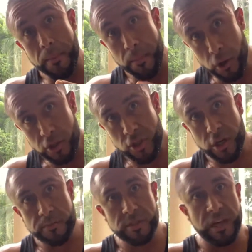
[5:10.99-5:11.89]

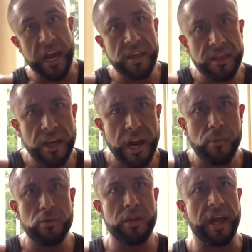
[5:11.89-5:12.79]
push-ups, and then I
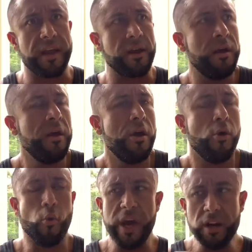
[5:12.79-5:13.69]
would like
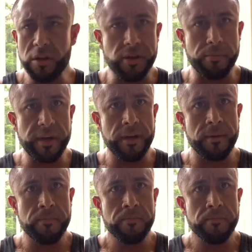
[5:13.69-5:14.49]
wait a little bit,